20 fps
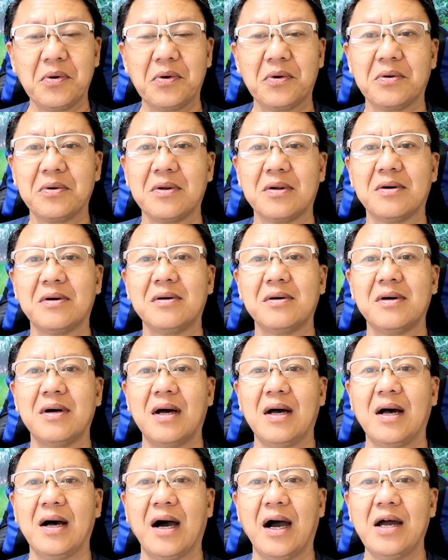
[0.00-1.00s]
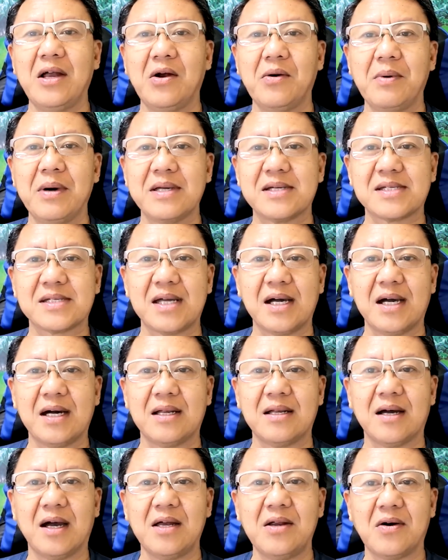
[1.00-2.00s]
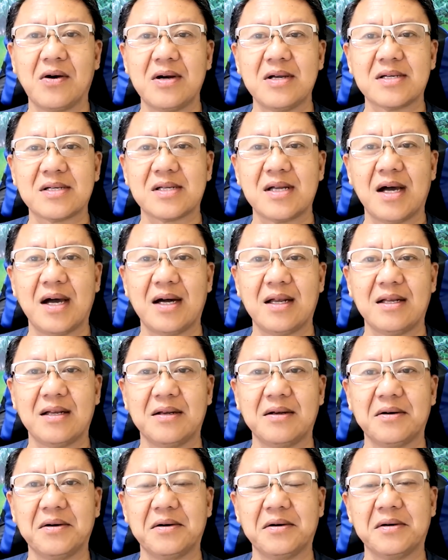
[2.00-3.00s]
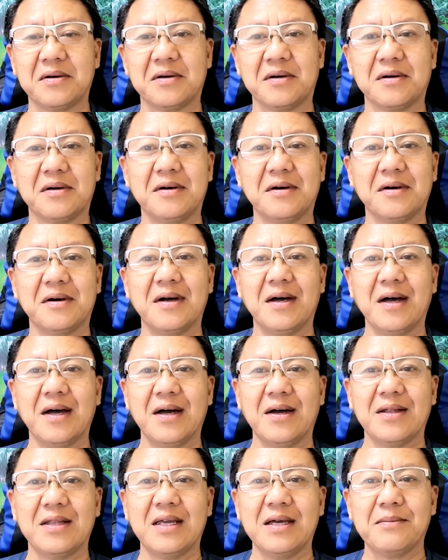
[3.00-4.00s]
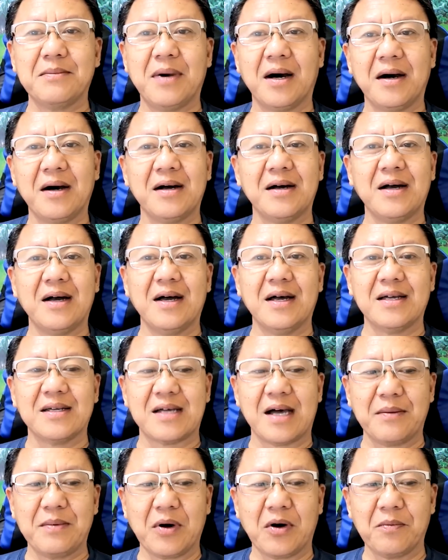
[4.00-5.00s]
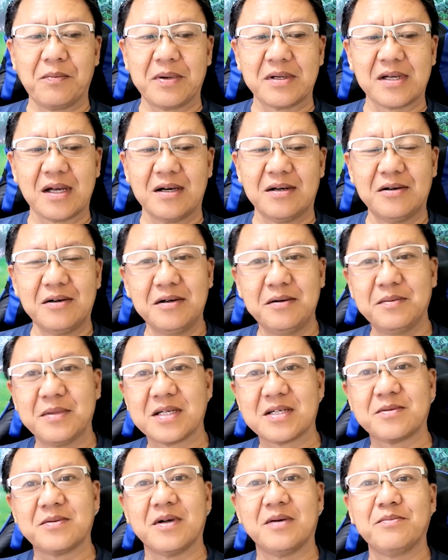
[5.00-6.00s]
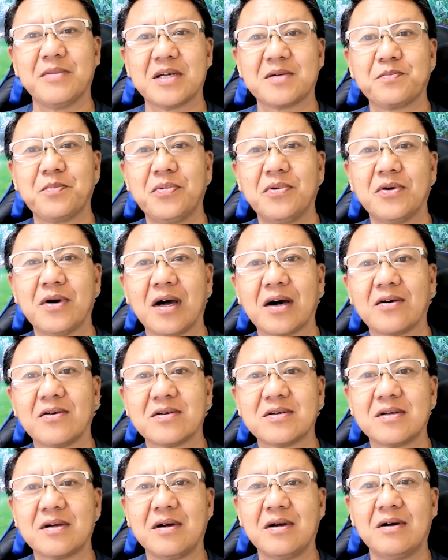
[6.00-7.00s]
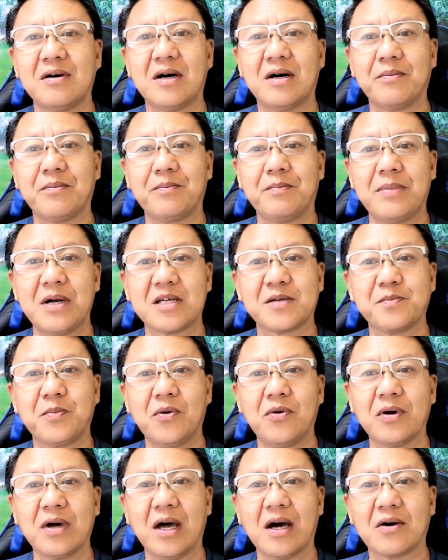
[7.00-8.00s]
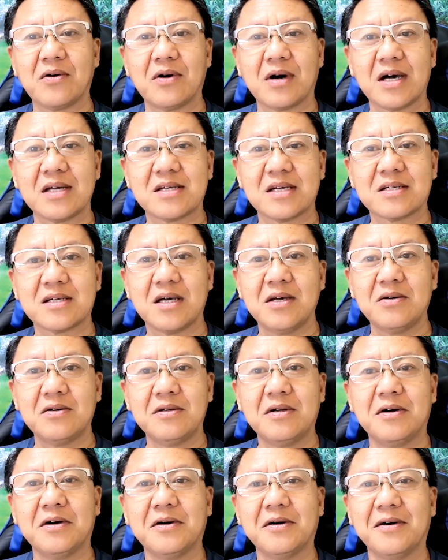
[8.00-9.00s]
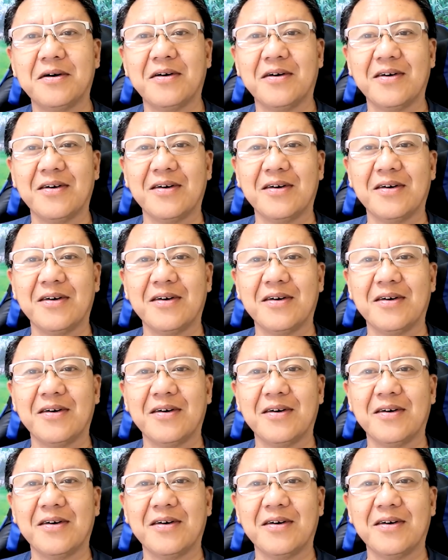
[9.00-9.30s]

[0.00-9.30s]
ko, no? I know I stand. I know I stand. Oh, di ba? Sabi ko pa sa'yo, oy, mas pugi ako kaysa sa'yo, no?